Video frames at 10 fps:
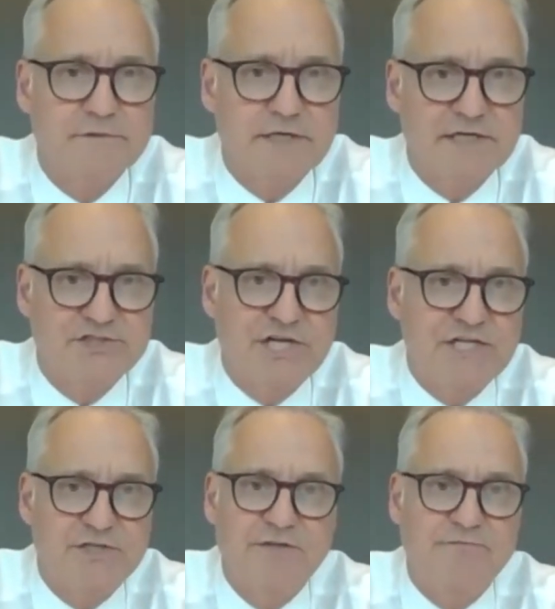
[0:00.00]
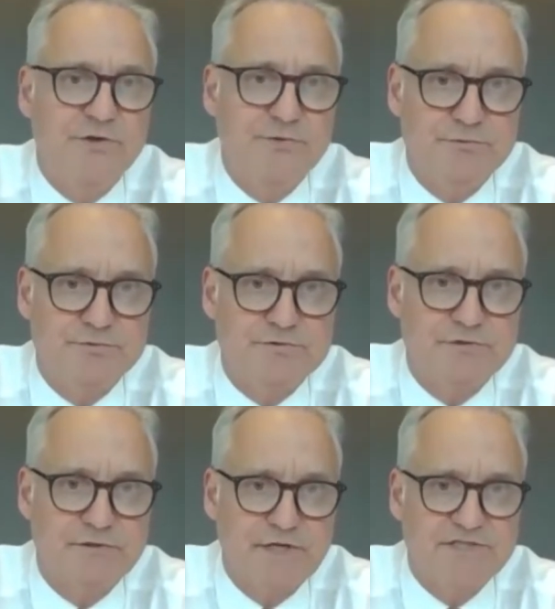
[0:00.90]
exchanging views,
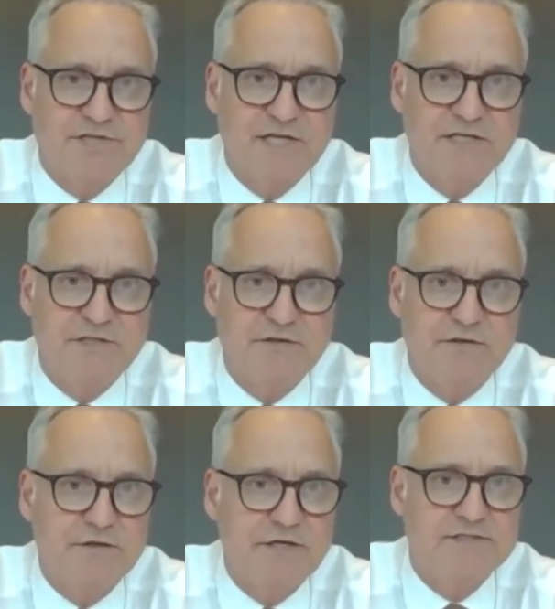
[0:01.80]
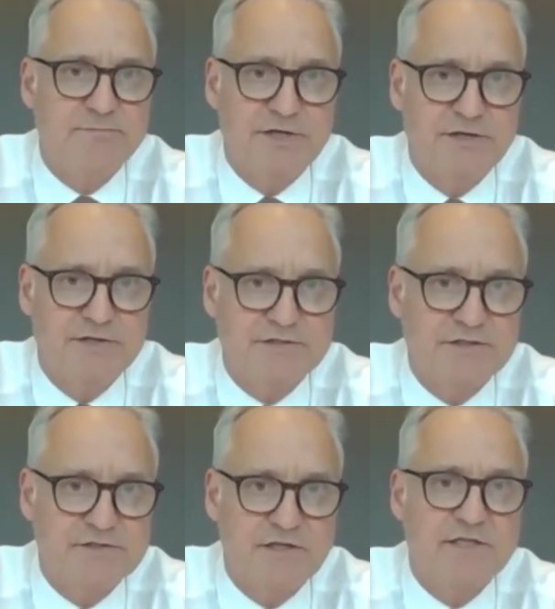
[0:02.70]
exchanging
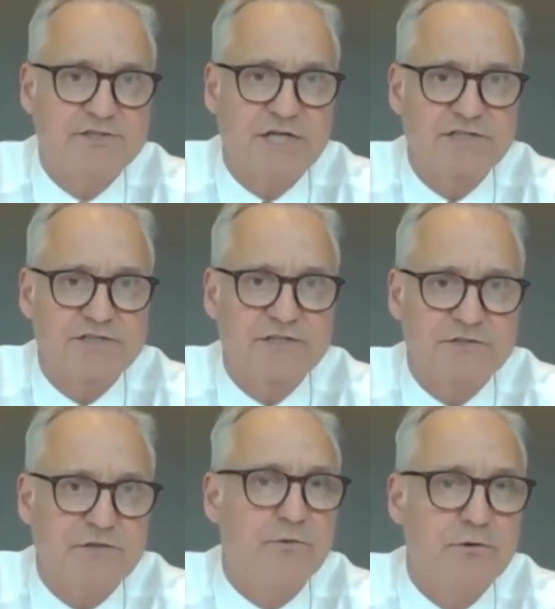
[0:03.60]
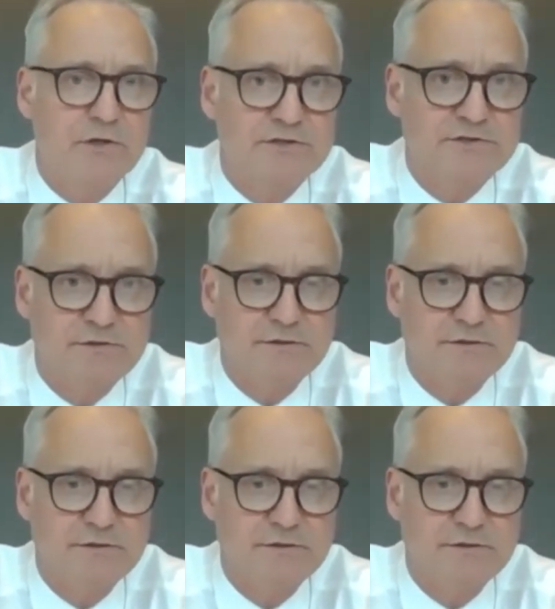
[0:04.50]
experiences, and exchanging knowledge,